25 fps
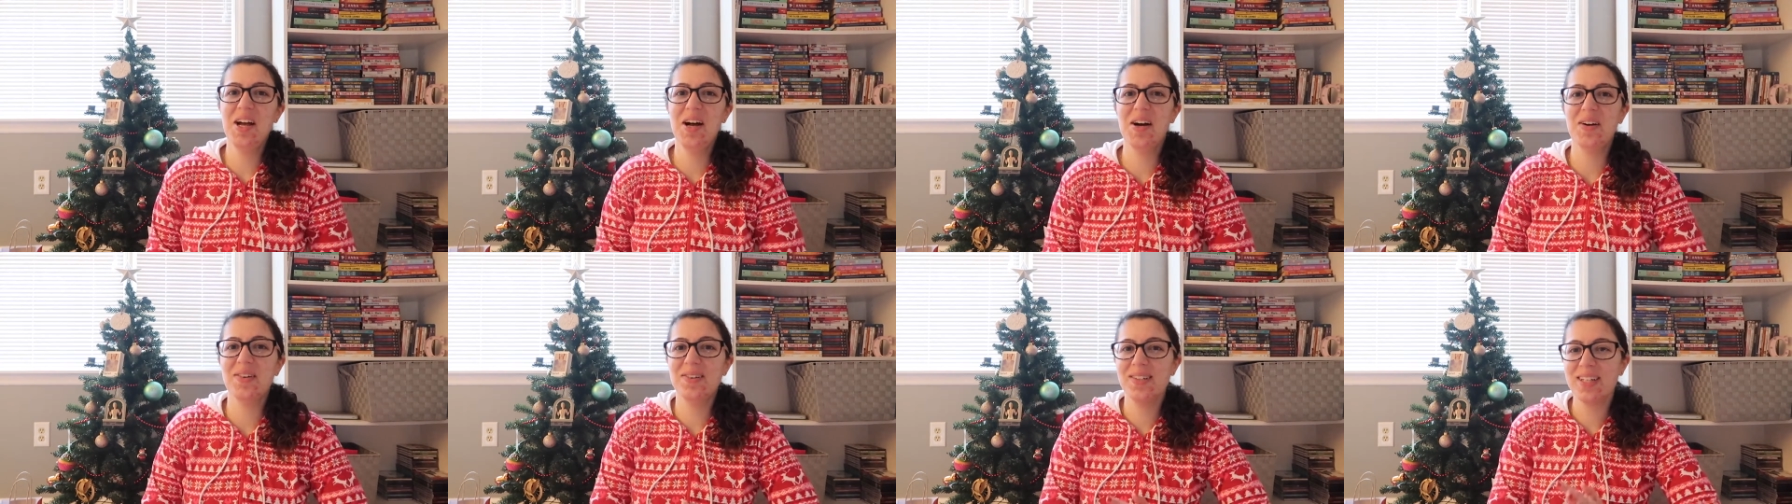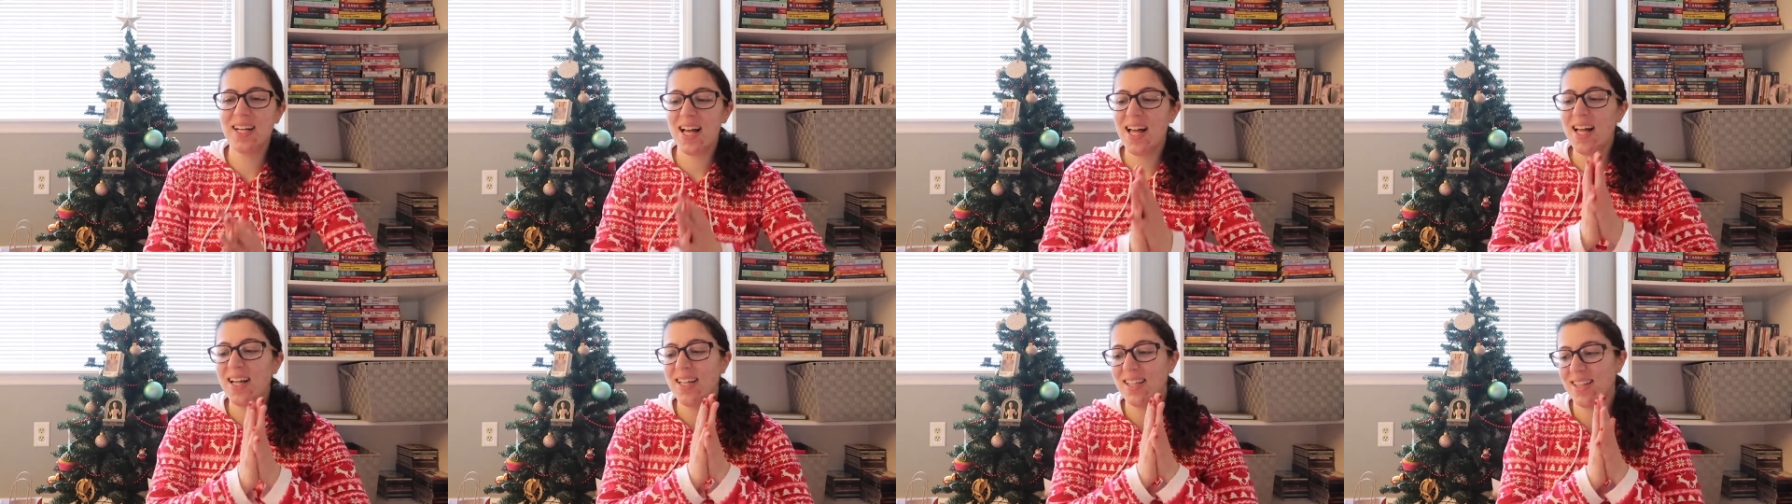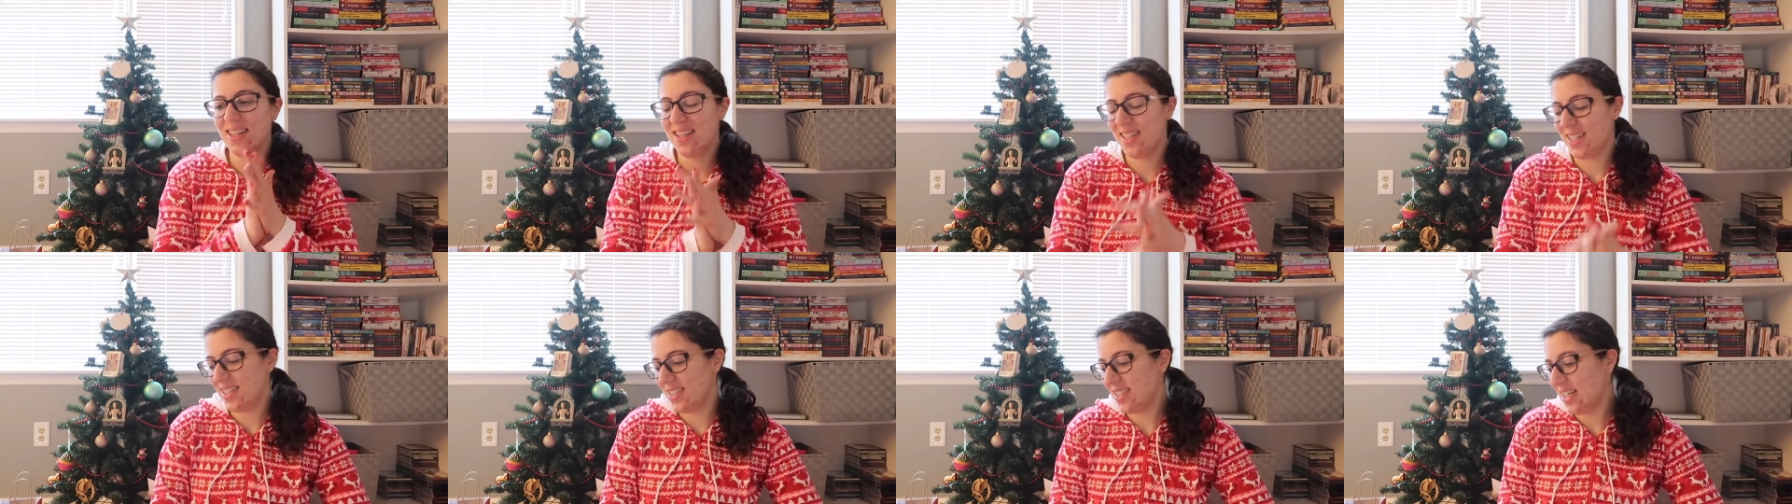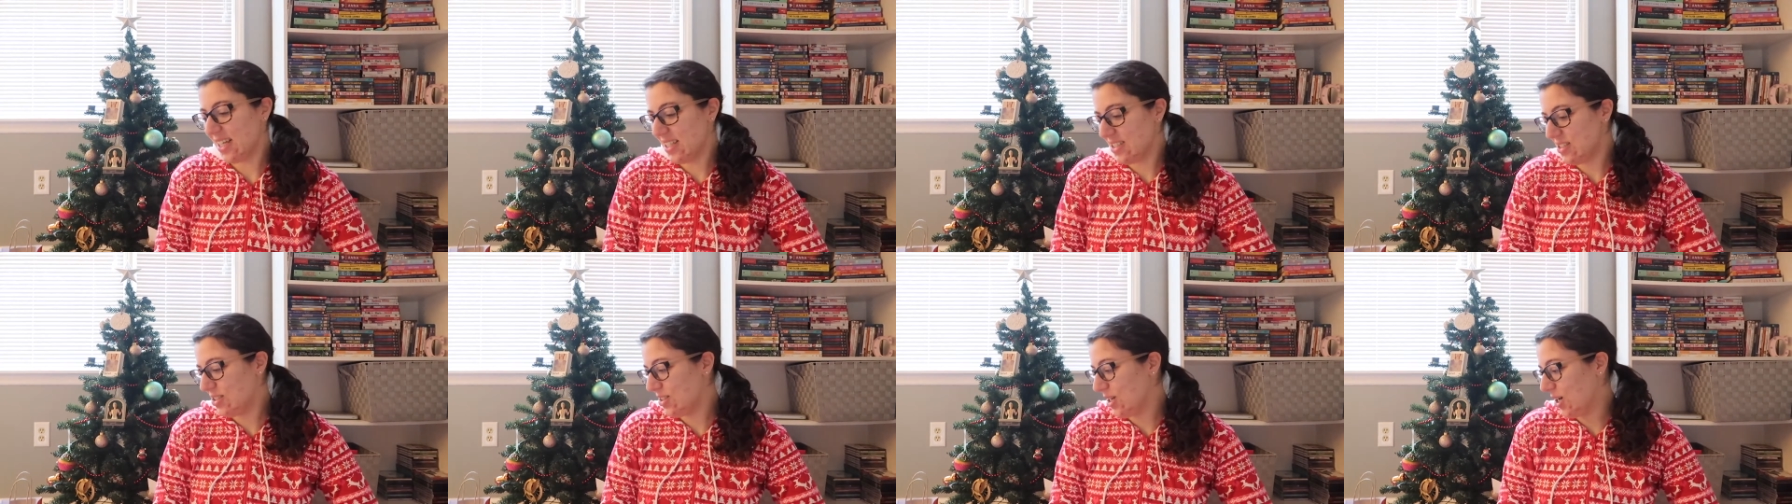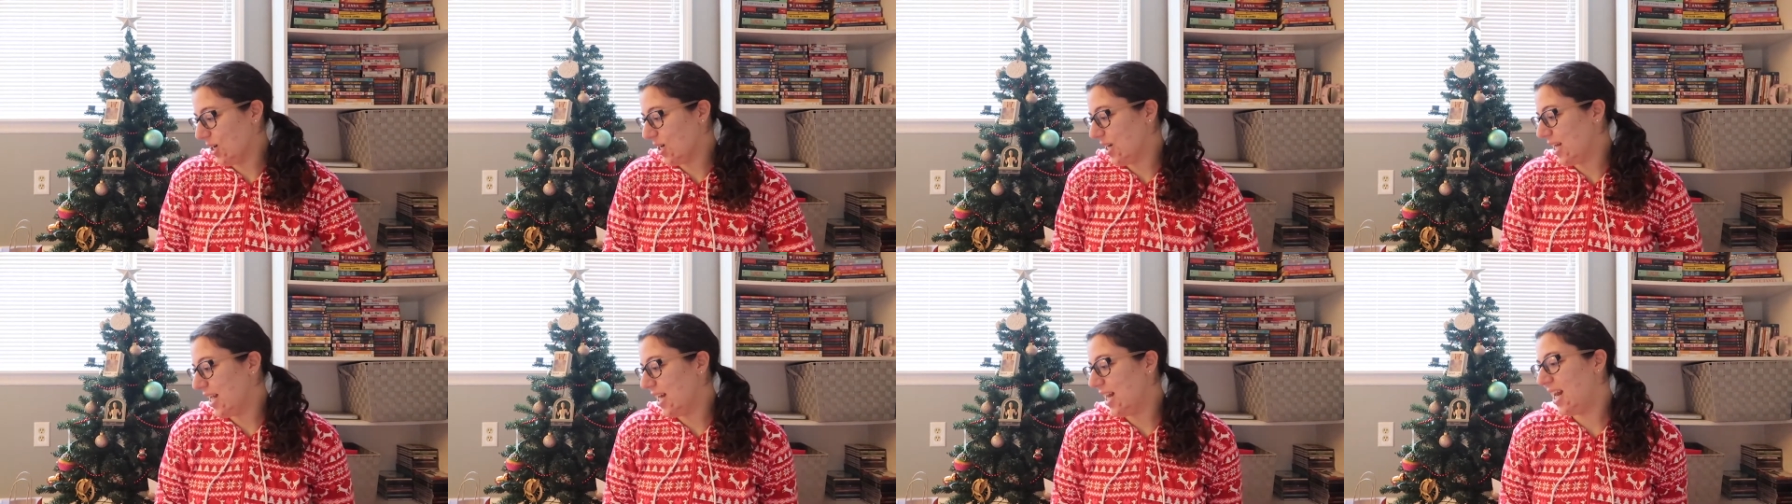So let's get
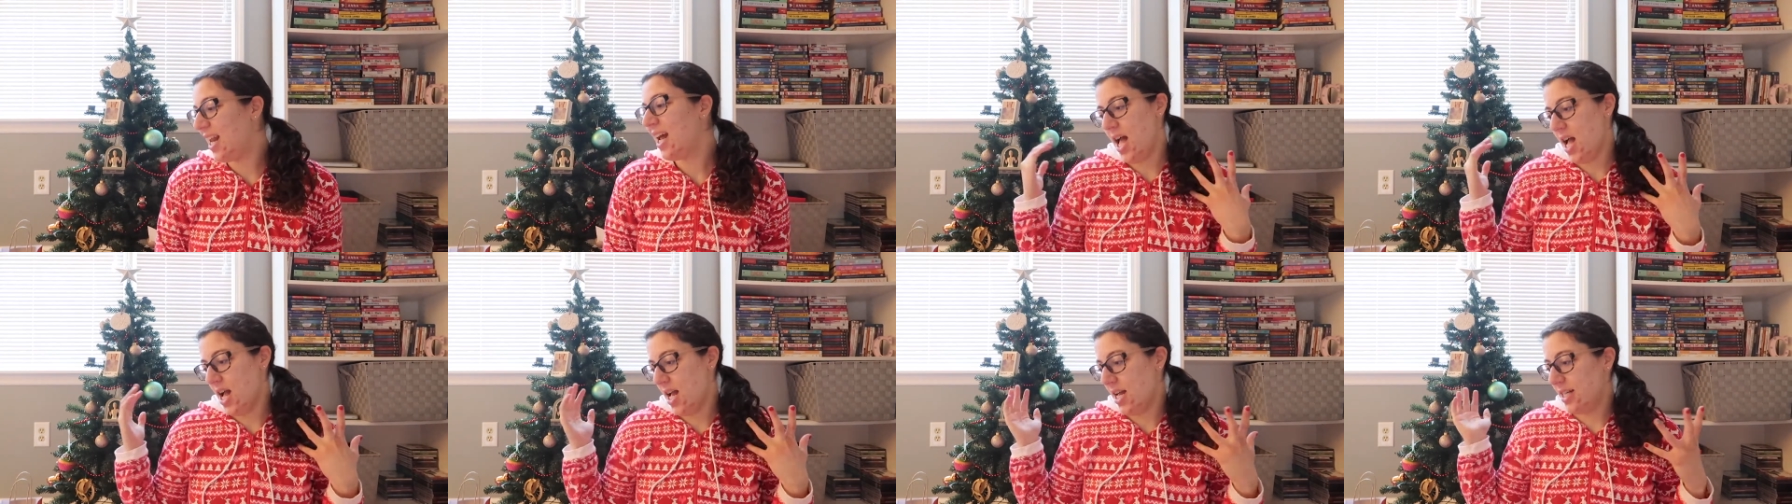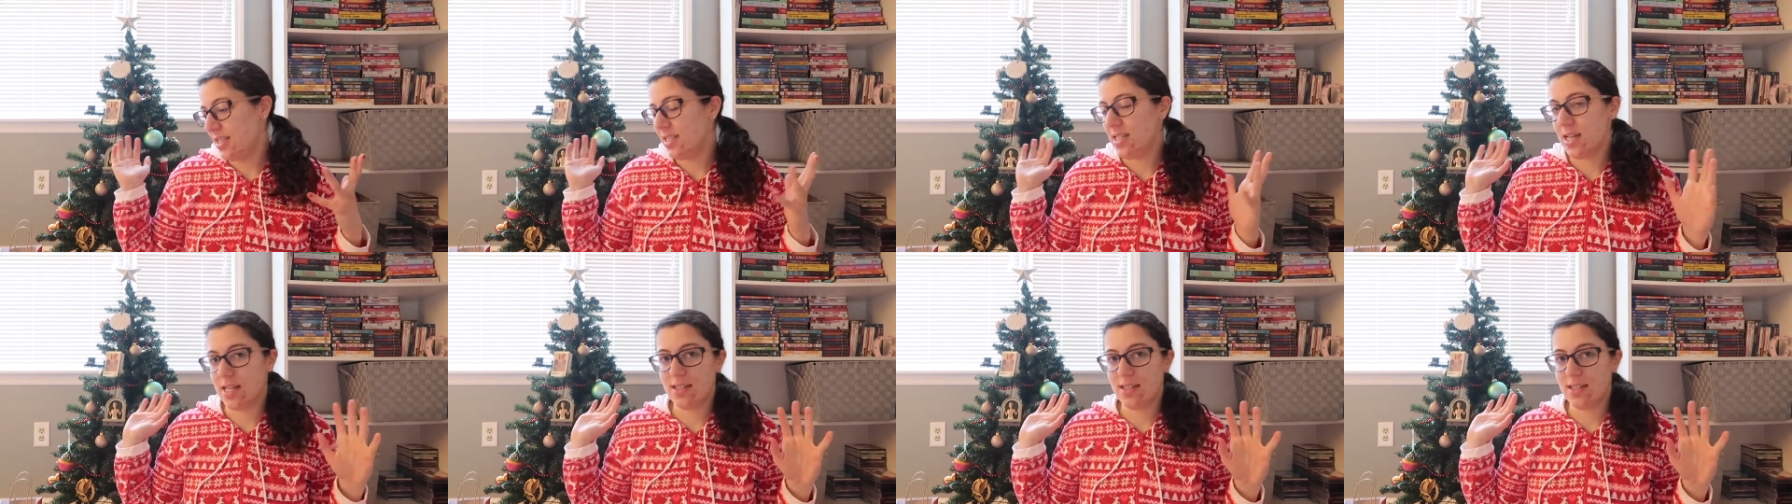started and